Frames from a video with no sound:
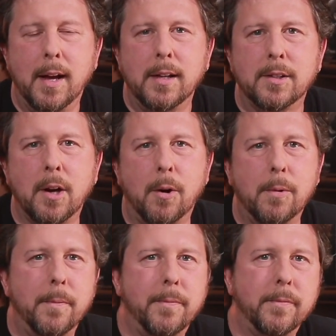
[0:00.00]

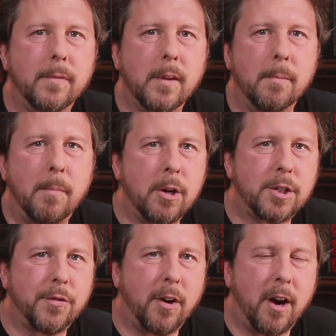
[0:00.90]
So
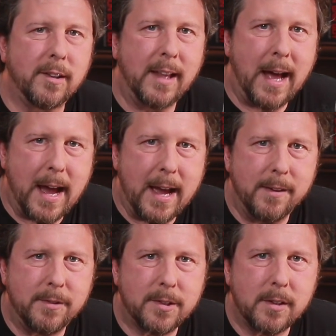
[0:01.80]
March for Our
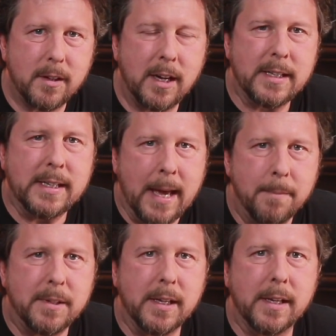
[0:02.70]
Lives
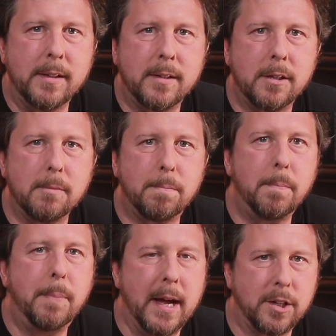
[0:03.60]
attempted to
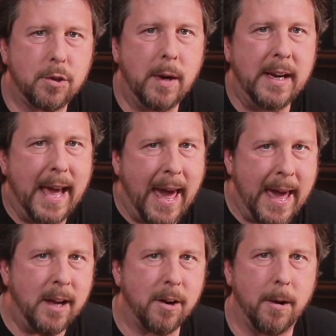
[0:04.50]
perpetuate
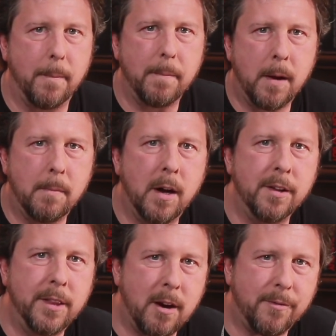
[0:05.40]
anger
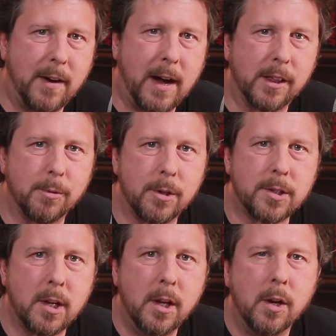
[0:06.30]
among their
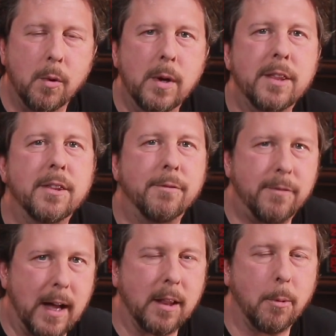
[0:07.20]
followers with the
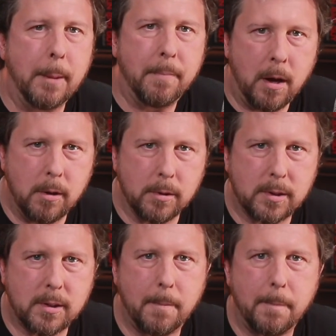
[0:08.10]
following post.